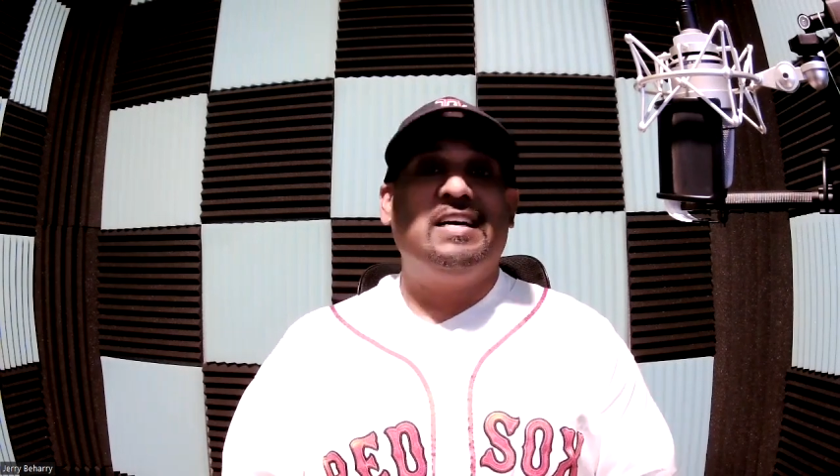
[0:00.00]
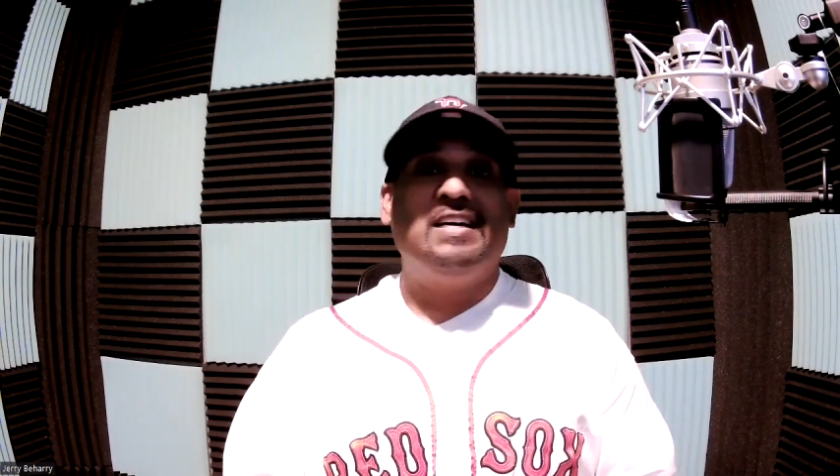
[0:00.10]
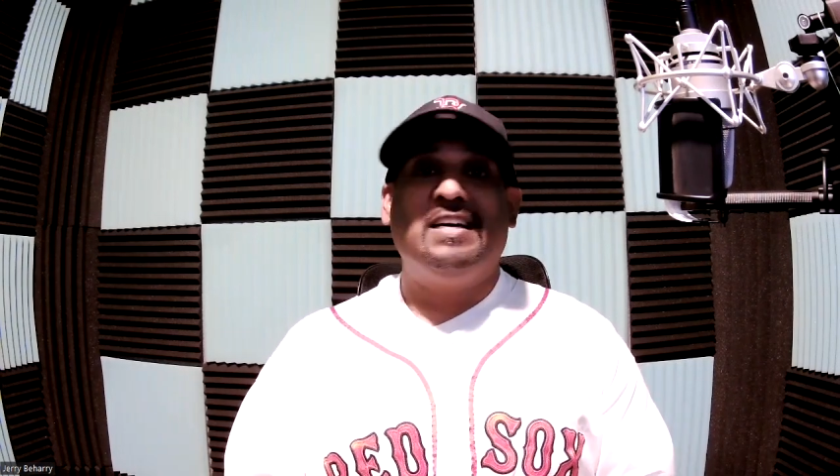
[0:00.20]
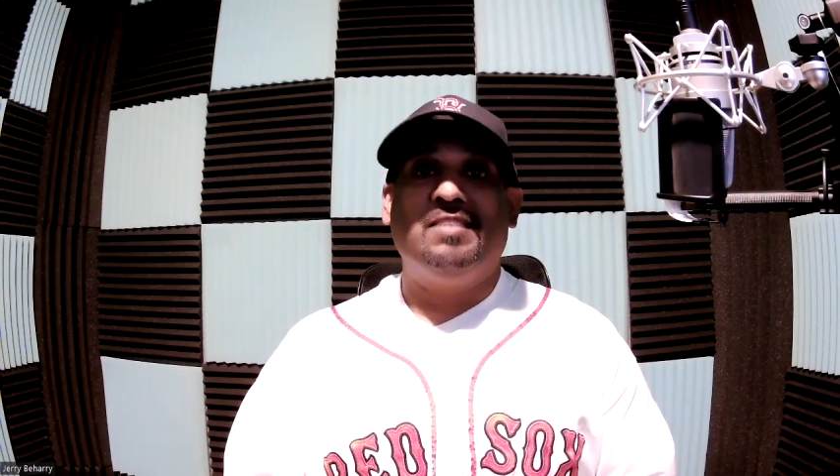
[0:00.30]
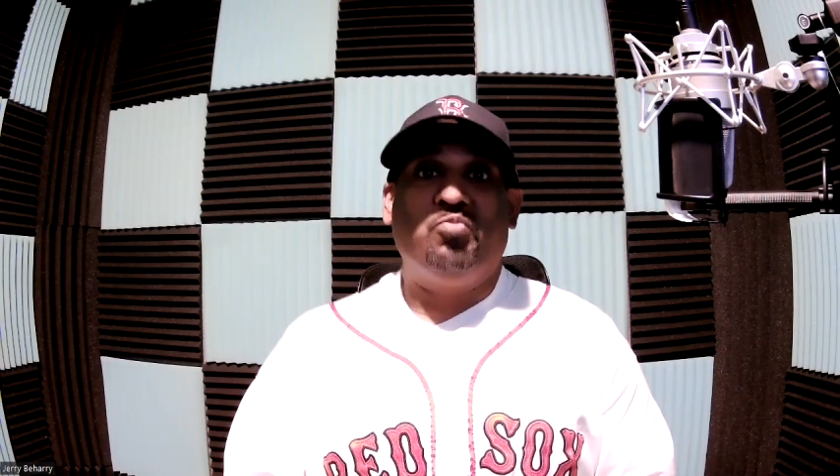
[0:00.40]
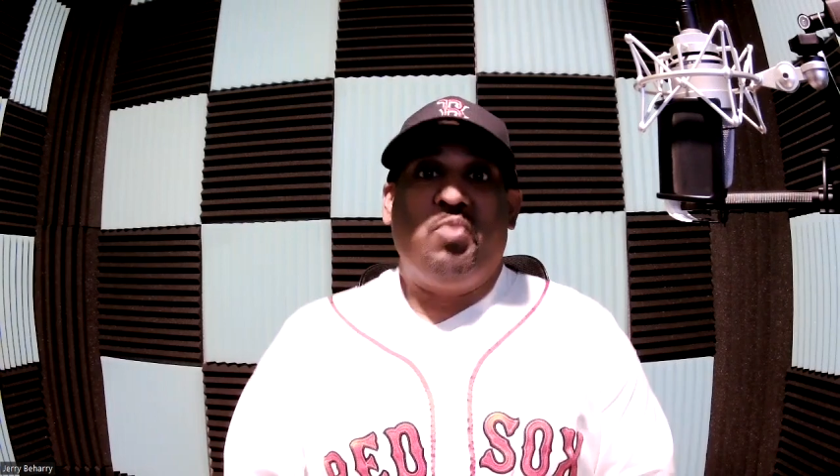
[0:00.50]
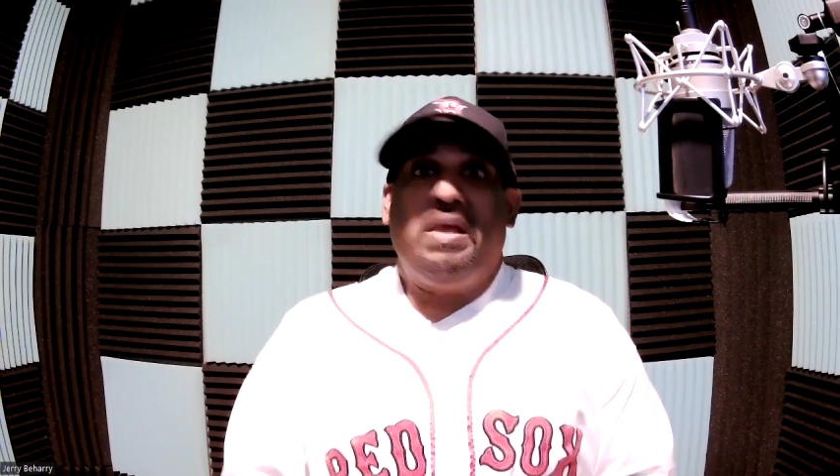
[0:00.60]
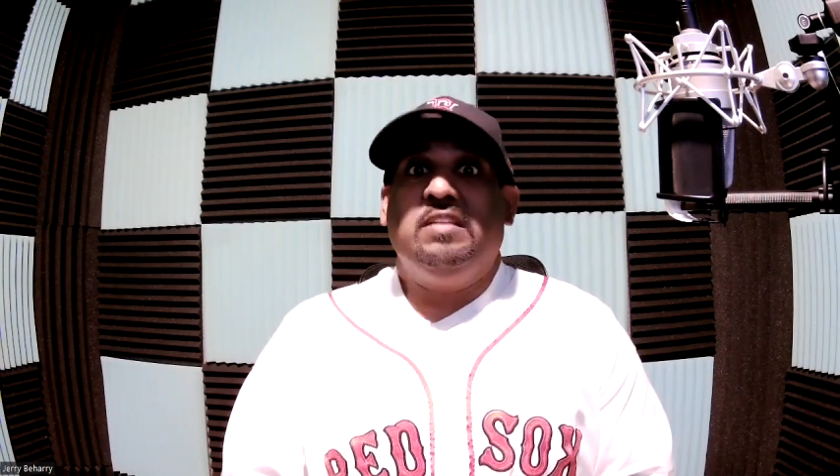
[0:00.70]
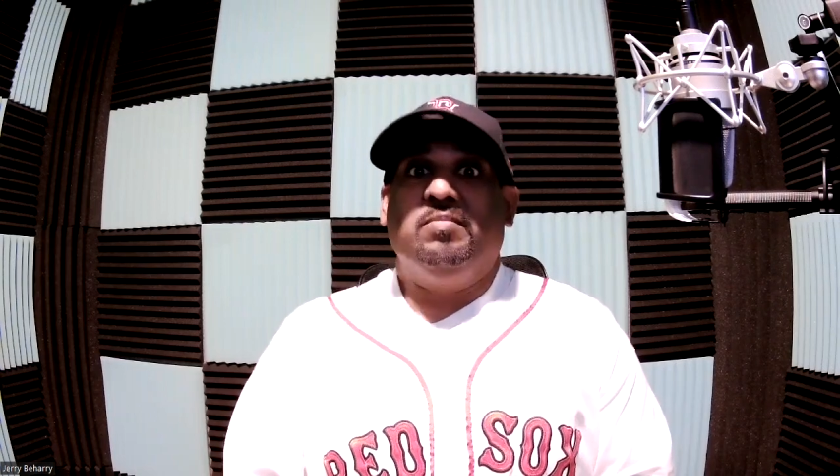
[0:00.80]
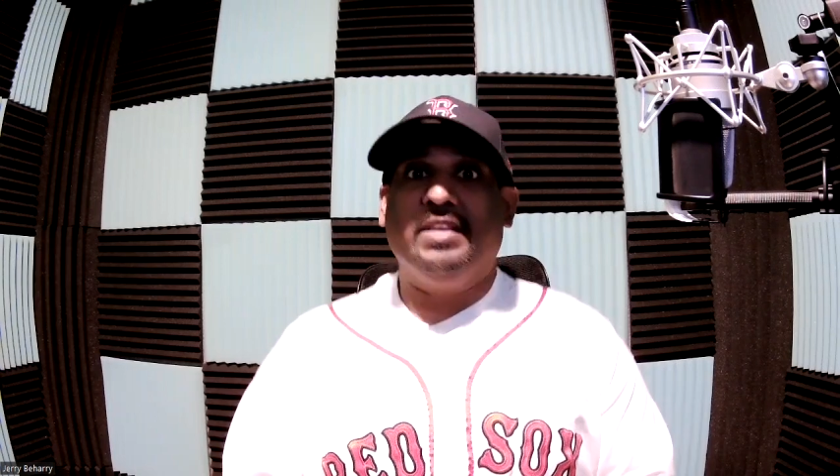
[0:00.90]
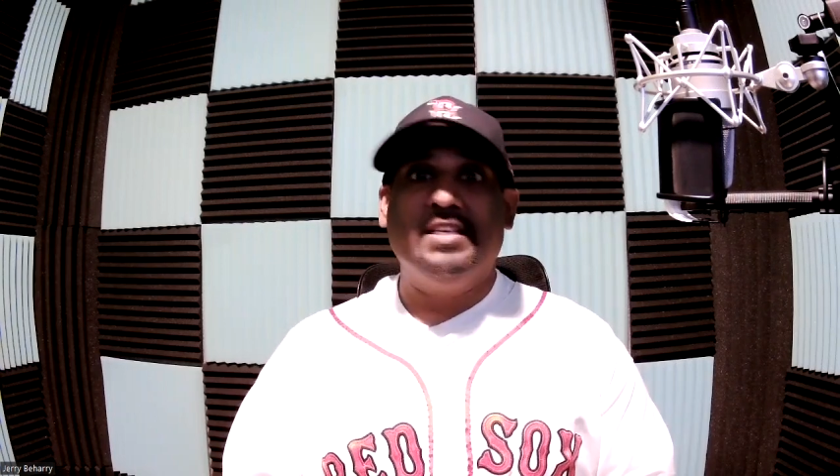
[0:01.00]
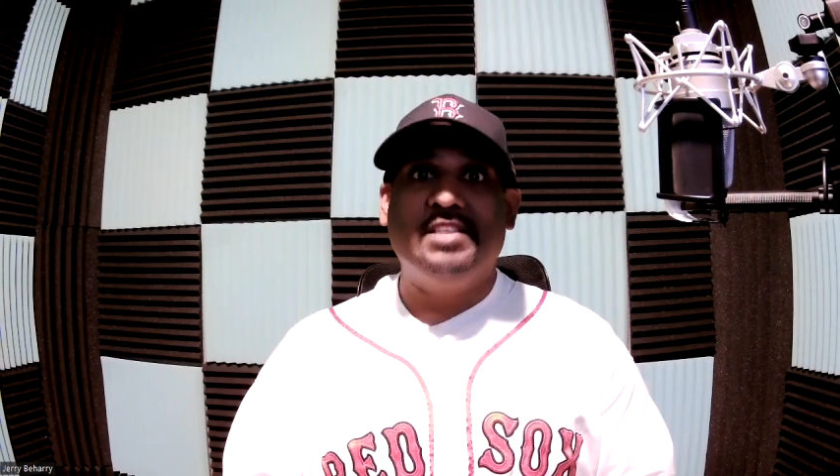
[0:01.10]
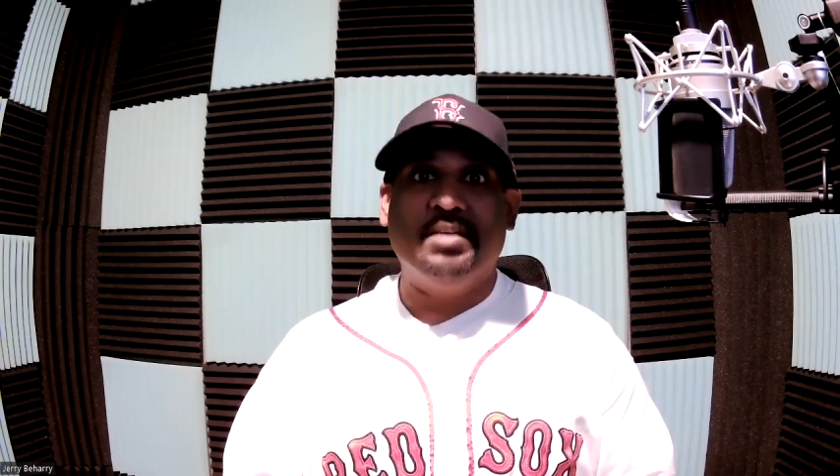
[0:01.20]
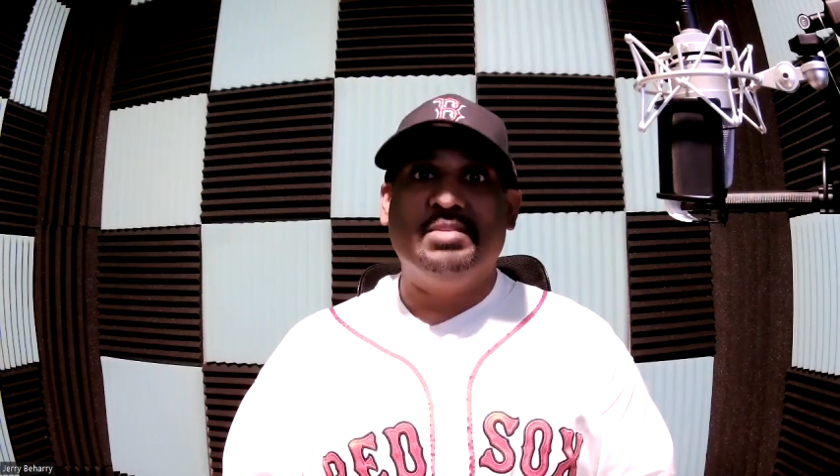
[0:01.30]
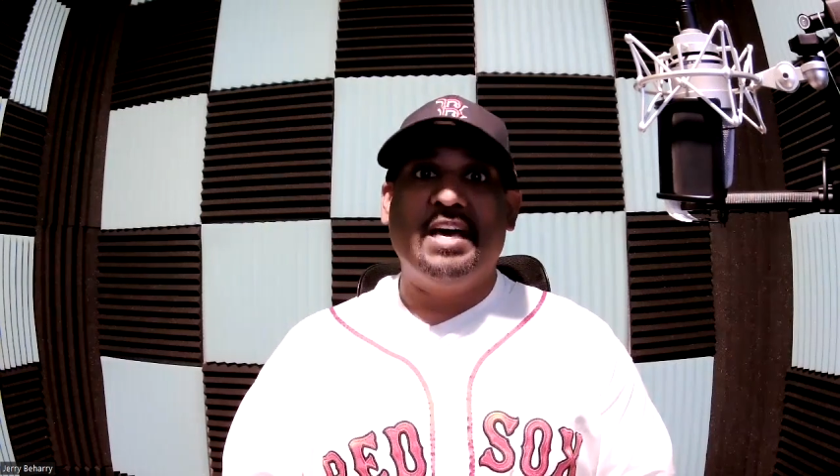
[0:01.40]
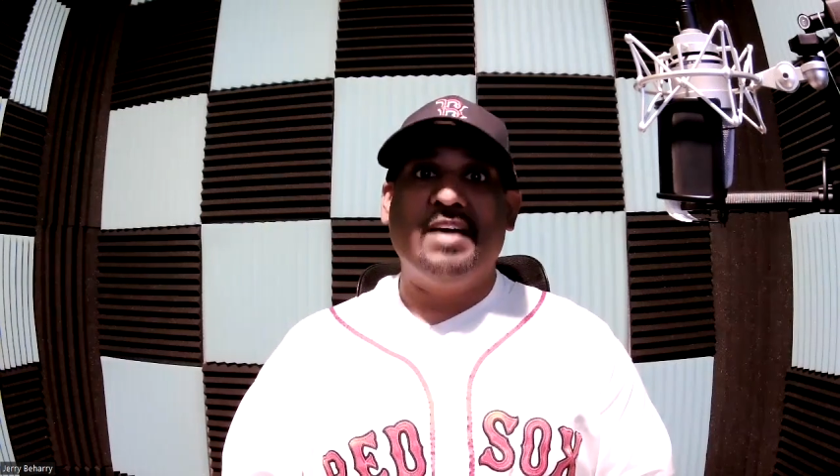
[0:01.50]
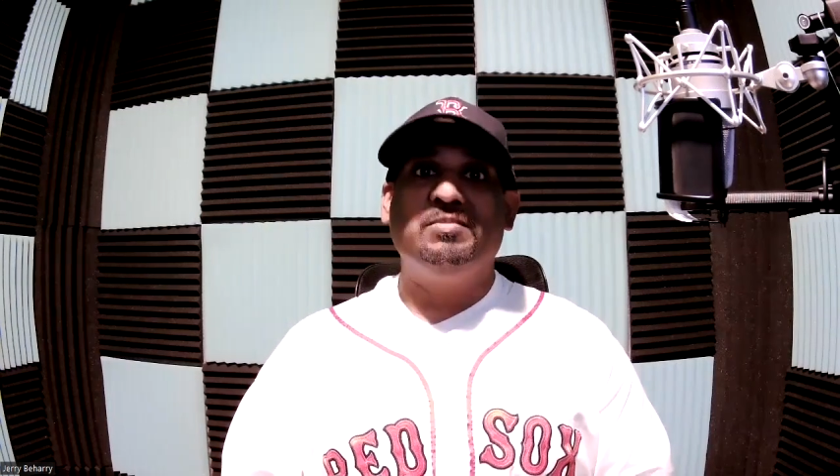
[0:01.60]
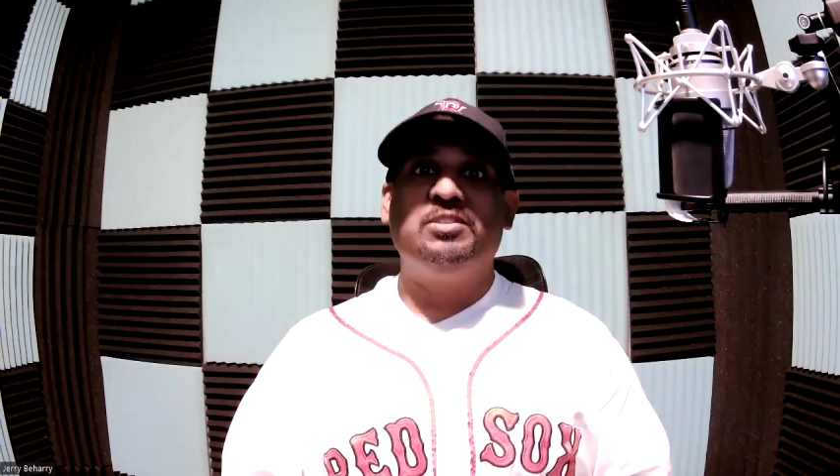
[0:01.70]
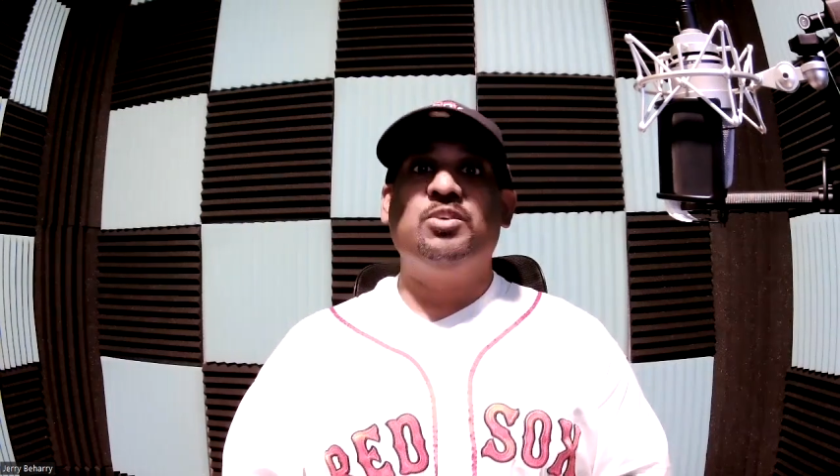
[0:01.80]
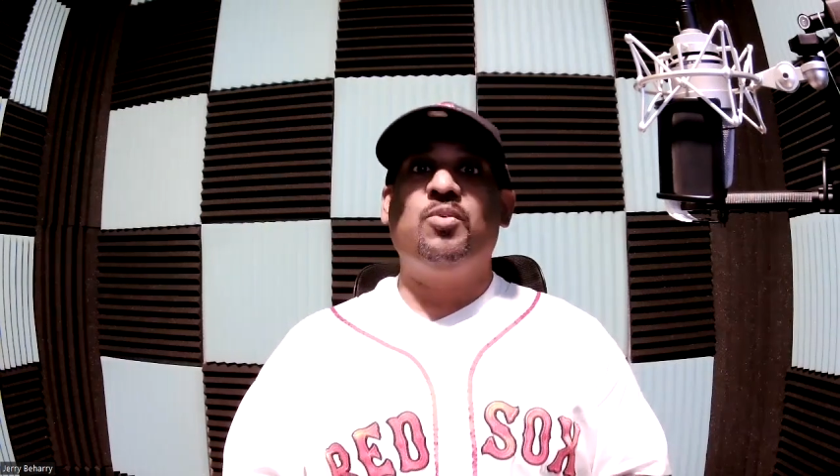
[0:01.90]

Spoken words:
randomly sometimes.